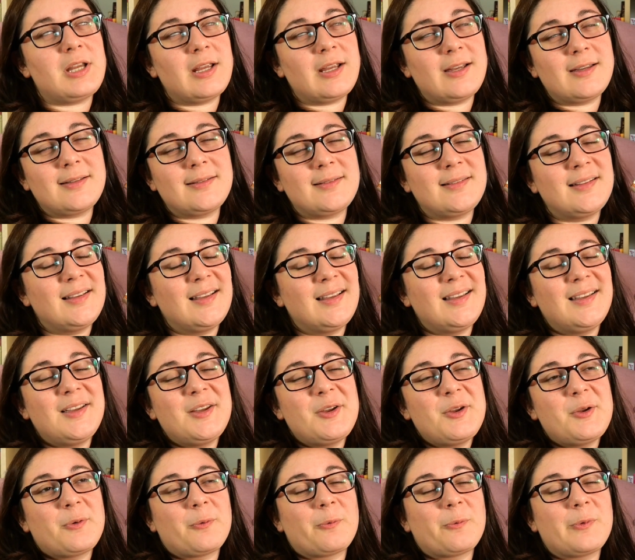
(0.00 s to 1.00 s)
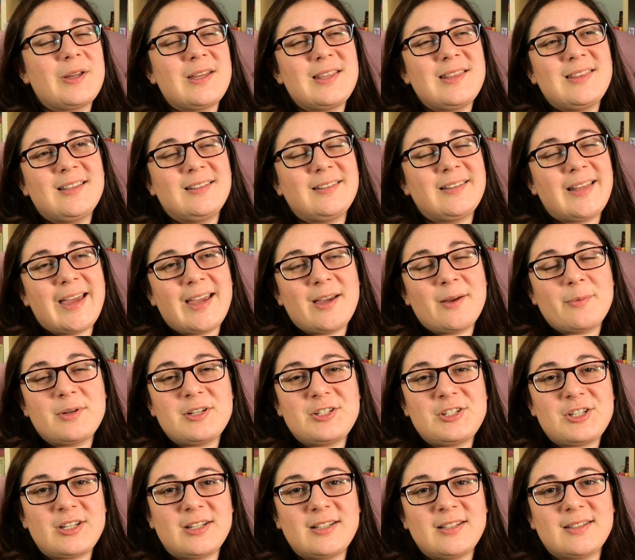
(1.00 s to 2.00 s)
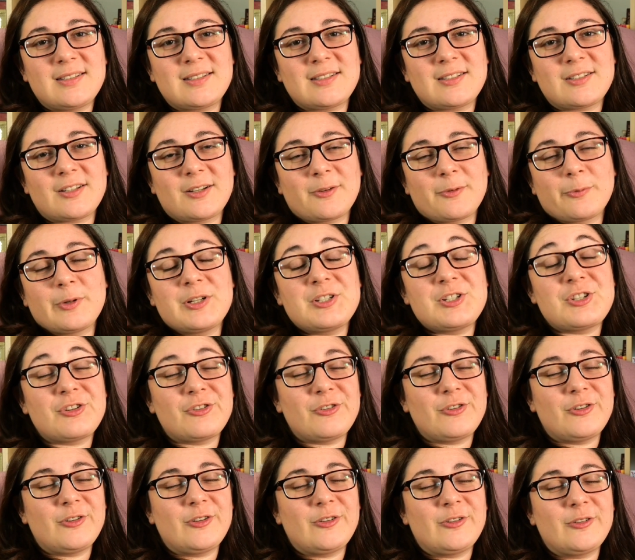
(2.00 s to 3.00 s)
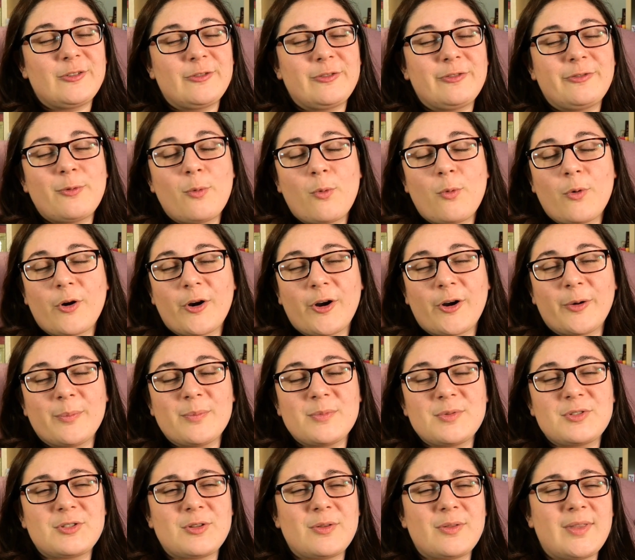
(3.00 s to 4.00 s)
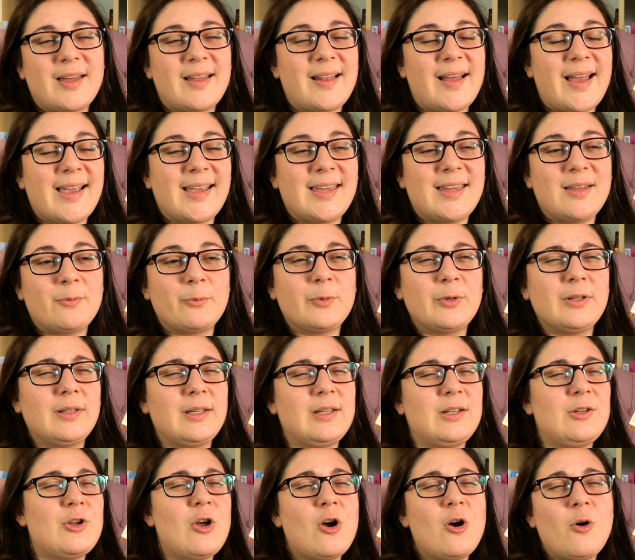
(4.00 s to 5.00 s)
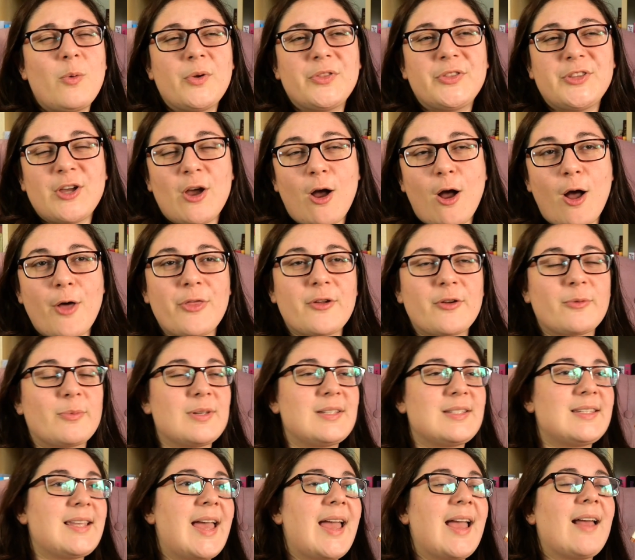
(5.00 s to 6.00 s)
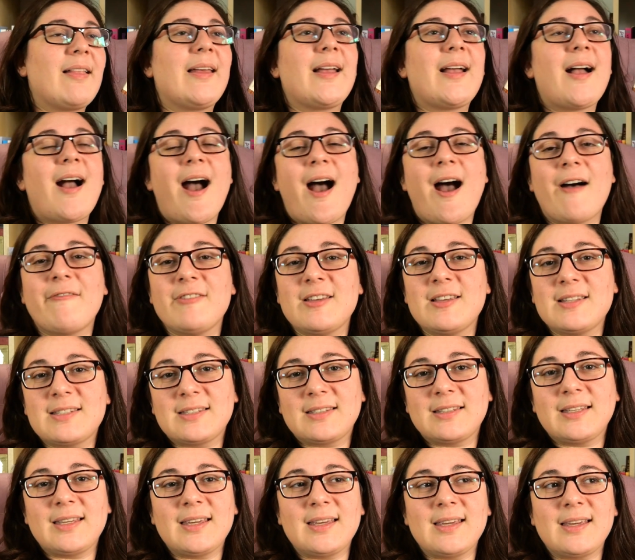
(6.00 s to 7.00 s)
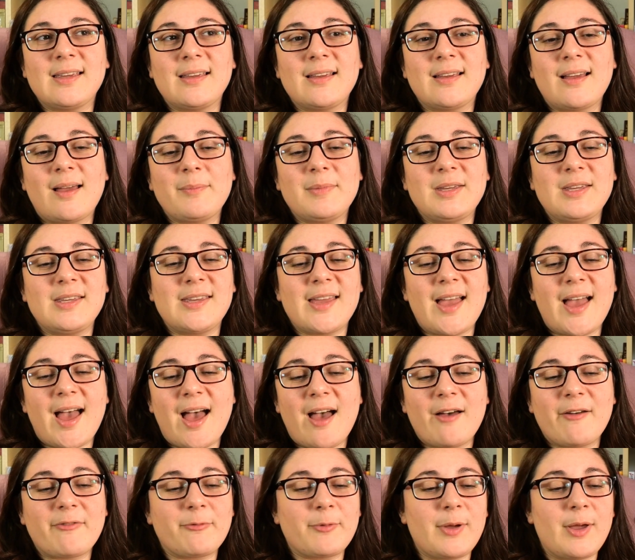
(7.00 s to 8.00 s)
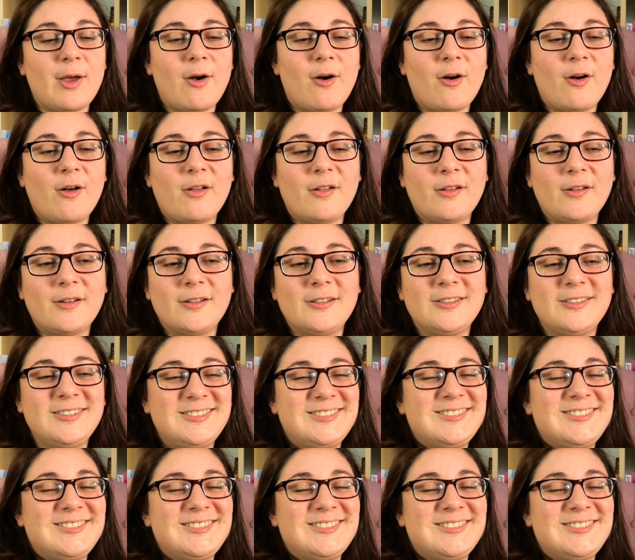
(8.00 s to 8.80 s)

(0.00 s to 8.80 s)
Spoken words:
I could read the language in its original form so that I can really know what the author was saying. Like, obviously, I mean, yeah, if we all